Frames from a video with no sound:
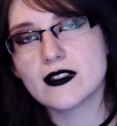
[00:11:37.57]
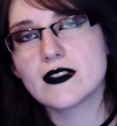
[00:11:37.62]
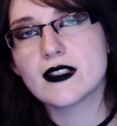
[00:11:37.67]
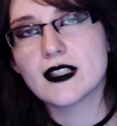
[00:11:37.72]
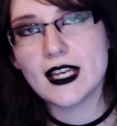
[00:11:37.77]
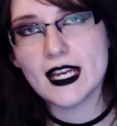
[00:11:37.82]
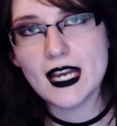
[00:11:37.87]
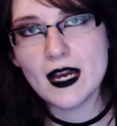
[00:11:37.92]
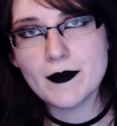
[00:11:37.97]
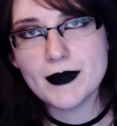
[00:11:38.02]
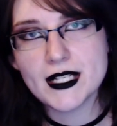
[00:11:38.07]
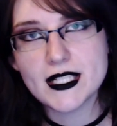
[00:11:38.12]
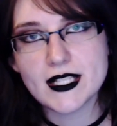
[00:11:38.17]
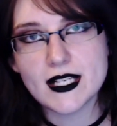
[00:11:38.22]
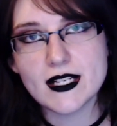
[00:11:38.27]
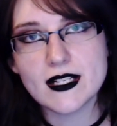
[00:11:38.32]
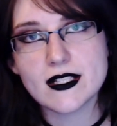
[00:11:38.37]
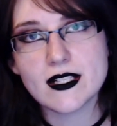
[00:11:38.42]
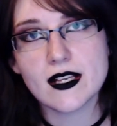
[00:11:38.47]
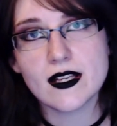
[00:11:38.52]
Key
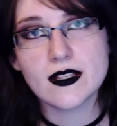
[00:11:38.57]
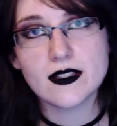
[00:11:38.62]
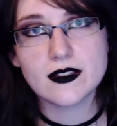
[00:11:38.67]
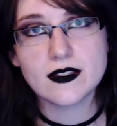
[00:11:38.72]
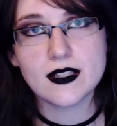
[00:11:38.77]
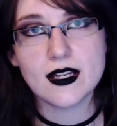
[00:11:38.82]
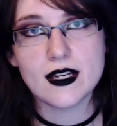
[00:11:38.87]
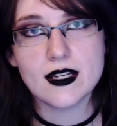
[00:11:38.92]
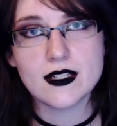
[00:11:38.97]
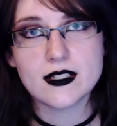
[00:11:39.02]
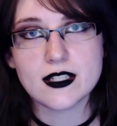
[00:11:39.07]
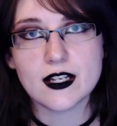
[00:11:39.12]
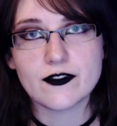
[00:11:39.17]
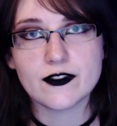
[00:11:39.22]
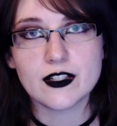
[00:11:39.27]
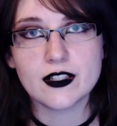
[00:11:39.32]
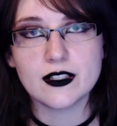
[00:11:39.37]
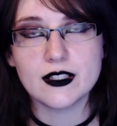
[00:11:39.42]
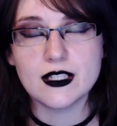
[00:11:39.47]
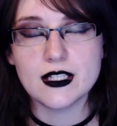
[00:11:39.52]
NPCs, they
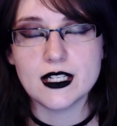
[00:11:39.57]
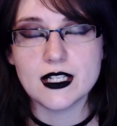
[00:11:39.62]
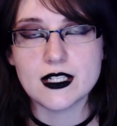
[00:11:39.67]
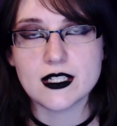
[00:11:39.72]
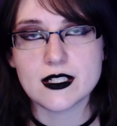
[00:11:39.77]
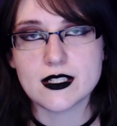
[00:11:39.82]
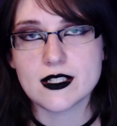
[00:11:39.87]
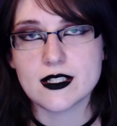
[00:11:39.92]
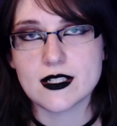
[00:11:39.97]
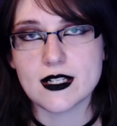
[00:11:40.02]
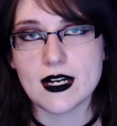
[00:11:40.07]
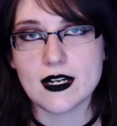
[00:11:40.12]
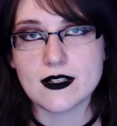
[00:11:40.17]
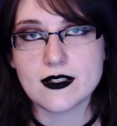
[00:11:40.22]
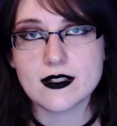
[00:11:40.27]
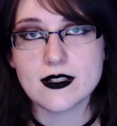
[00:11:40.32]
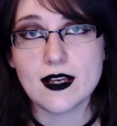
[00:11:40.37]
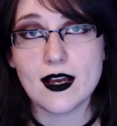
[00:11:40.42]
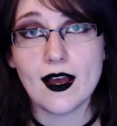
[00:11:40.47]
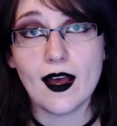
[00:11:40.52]
definitely need
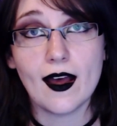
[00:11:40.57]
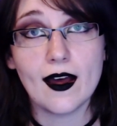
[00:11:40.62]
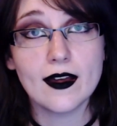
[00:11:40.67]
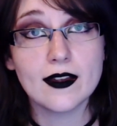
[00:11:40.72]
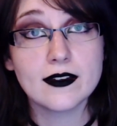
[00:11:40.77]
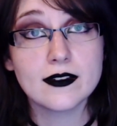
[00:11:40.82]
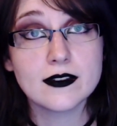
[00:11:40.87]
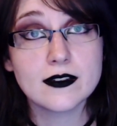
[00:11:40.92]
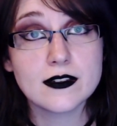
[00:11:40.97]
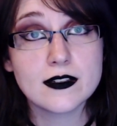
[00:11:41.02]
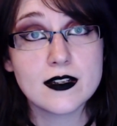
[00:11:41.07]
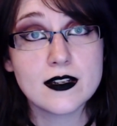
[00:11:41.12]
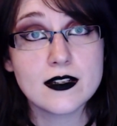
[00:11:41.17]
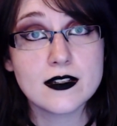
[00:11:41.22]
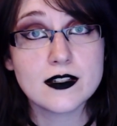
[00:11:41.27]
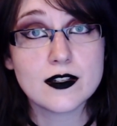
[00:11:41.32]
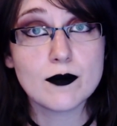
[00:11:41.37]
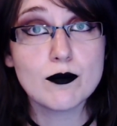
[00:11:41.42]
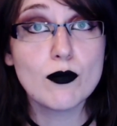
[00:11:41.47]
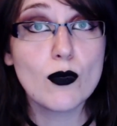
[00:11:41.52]
stats
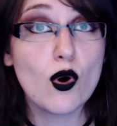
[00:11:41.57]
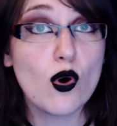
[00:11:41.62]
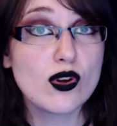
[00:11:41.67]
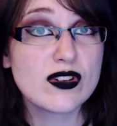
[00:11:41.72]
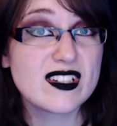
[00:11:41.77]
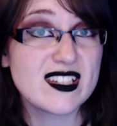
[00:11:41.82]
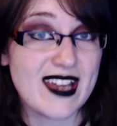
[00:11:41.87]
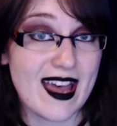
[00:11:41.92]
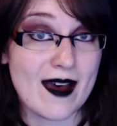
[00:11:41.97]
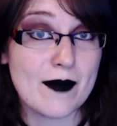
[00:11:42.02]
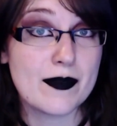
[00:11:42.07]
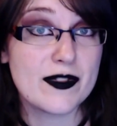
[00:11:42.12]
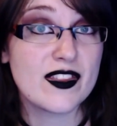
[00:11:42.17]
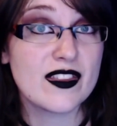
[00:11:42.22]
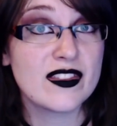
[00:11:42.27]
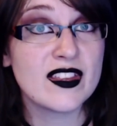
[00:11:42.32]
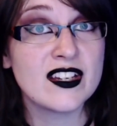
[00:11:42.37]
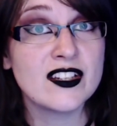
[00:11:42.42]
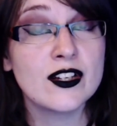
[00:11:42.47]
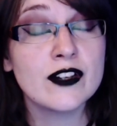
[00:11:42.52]
and more depth
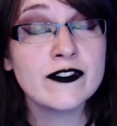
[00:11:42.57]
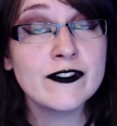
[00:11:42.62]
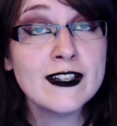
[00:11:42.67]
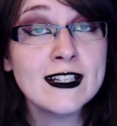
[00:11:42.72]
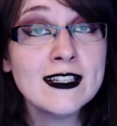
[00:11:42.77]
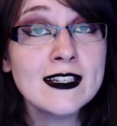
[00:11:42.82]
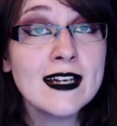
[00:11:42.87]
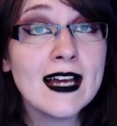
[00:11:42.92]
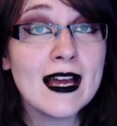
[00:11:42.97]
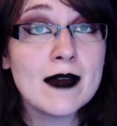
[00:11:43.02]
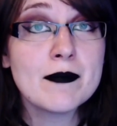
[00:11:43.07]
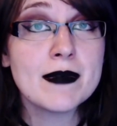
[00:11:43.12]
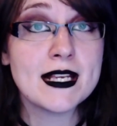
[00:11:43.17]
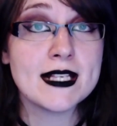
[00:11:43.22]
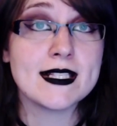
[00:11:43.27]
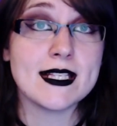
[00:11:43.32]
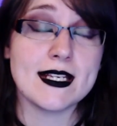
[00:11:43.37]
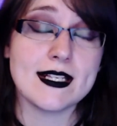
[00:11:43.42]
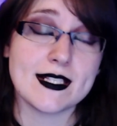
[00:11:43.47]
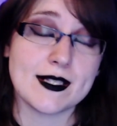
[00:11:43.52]
than your filler
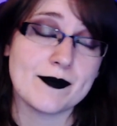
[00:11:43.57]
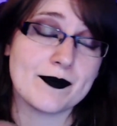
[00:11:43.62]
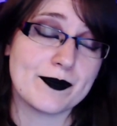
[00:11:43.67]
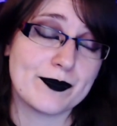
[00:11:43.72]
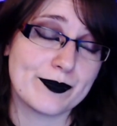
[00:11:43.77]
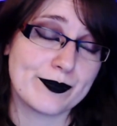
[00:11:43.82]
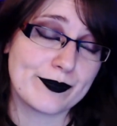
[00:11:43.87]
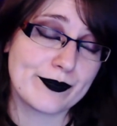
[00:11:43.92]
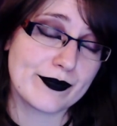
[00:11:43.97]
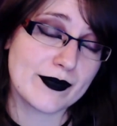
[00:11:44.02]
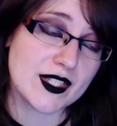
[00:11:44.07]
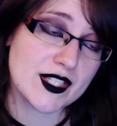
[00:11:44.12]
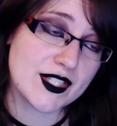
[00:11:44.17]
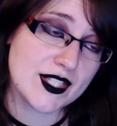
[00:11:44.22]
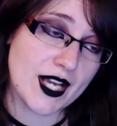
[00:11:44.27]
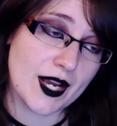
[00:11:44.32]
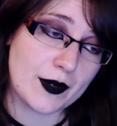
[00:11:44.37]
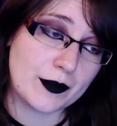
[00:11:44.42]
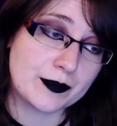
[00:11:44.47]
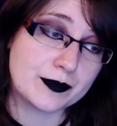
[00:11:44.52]
NPCs.
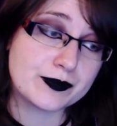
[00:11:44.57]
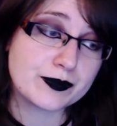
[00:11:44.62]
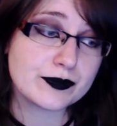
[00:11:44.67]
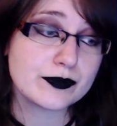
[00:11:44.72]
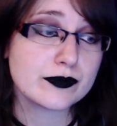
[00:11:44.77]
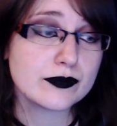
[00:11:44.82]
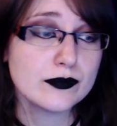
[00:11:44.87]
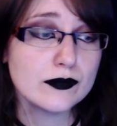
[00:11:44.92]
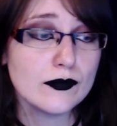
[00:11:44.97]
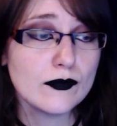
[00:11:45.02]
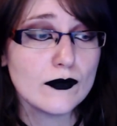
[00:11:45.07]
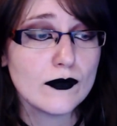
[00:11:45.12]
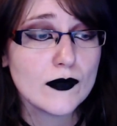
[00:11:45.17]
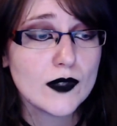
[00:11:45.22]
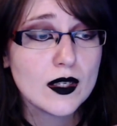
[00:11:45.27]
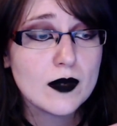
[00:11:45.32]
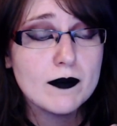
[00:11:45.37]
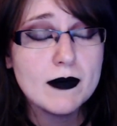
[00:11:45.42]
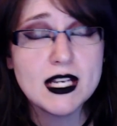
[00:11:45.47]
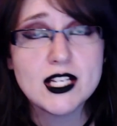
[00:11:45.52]
So,
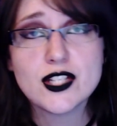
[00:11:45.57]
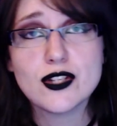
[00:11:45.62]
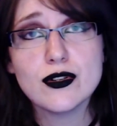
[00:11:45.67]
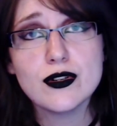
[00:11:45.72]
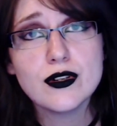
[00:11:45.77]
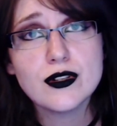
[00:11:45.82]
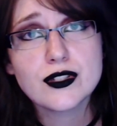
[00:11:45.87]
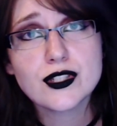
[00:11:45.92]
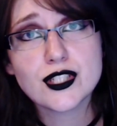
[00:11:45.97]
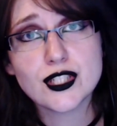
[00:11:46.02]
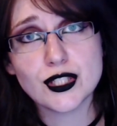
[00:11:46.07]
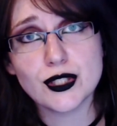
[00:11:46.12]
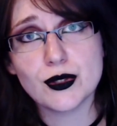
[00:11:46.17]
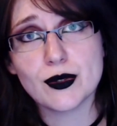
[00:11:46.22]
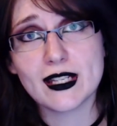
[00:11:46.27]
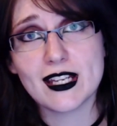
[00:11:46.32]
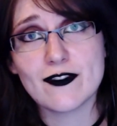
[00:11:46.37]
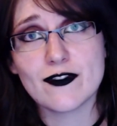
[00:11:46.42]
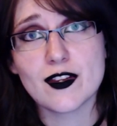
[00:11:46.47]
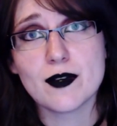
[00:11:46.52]
make sure to
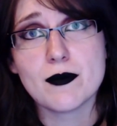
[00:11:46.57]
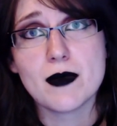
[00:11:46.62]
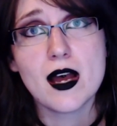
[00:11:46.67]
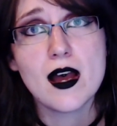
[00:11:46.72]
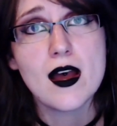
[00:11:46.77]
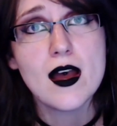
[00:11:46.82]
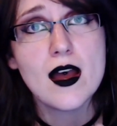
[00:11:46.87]
give them